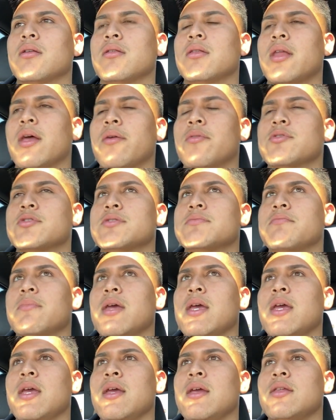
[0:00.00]
that was
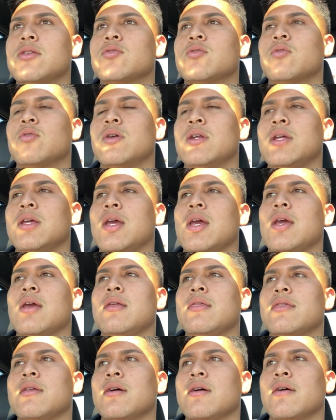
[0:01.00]
May
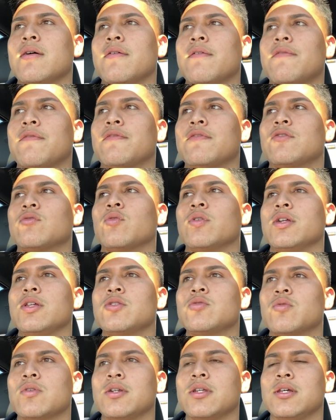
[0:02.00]
28th of
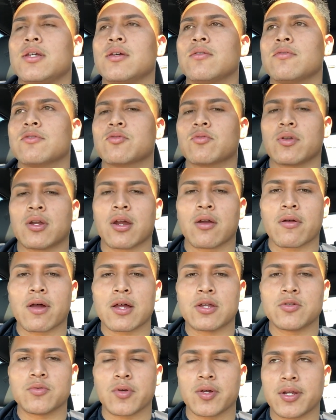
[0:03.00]
2020 was when I
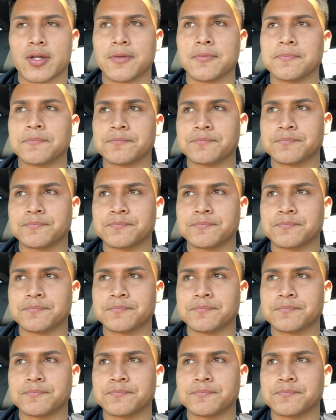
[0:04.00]
graduated.